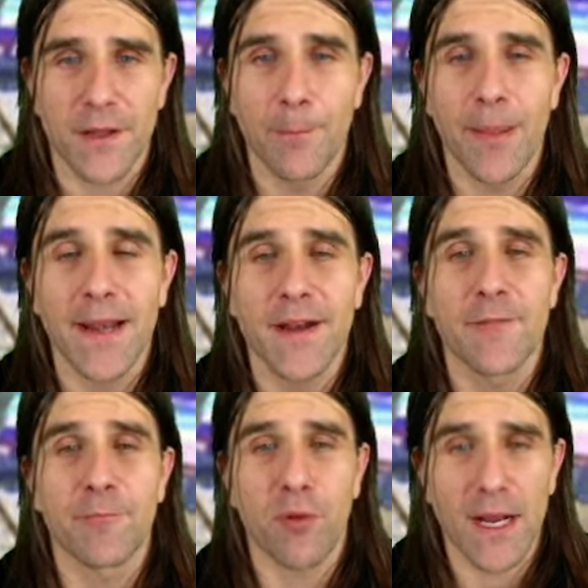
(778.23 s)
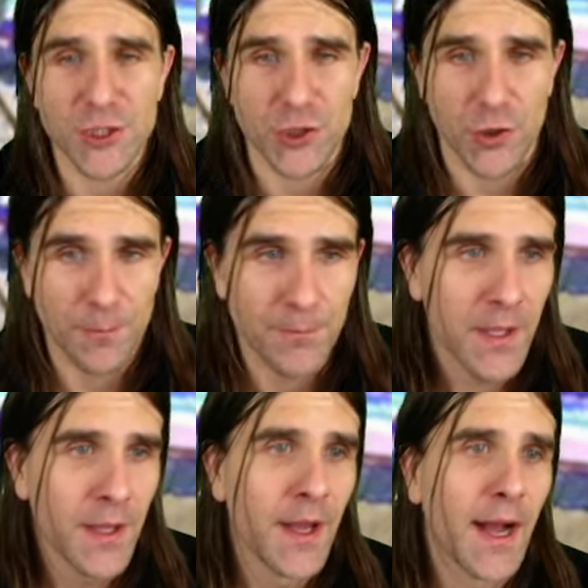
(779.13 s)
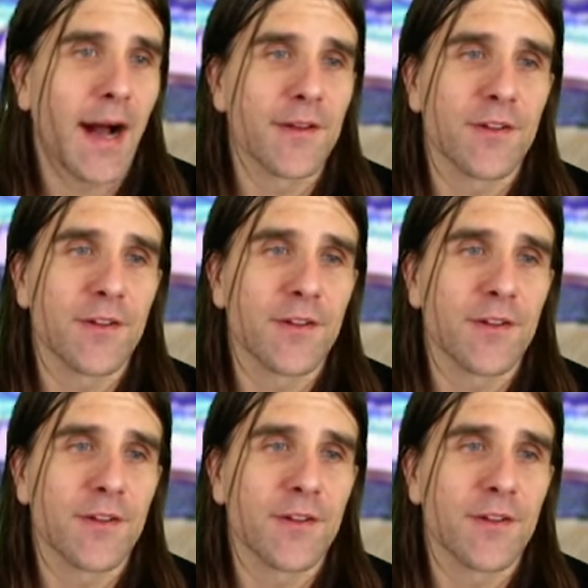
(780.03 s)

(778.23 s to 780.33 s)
competitive pressure, on